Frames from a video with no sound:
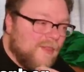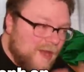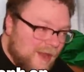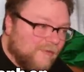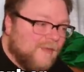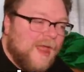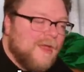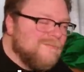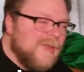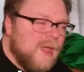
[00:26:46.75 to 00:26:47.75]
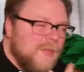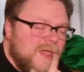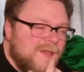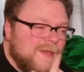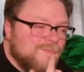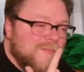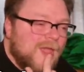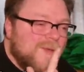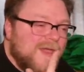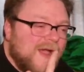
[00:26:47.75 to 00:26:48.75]
The next day,
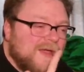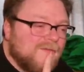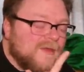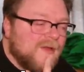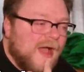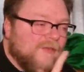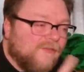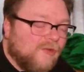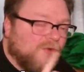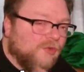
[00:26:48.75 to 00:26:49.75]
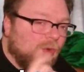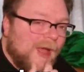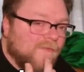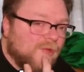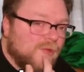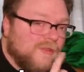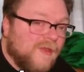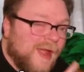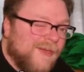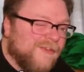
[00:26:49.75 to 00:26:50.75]
maybe I still do have to do the
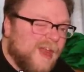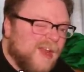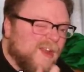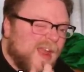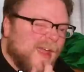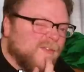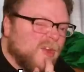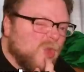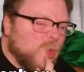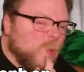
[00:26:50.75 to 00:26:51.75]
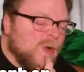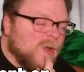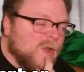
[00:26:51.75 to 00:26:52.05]
thing I said I didn't have to do.